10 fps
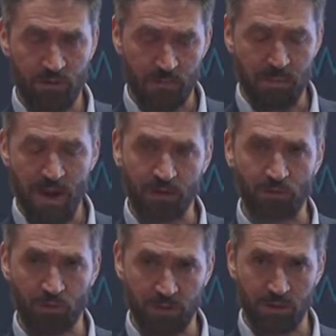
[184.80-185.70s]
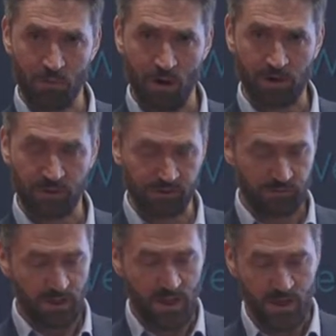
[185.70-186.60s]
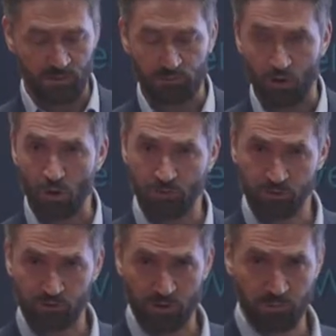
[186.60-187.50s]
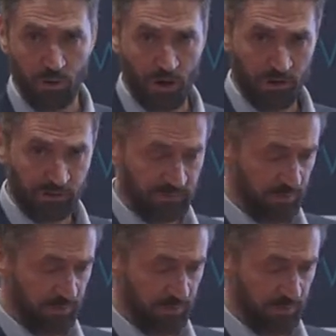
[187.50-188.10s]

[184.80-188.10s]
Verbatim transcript: a pan-European market uh, for orphan drug products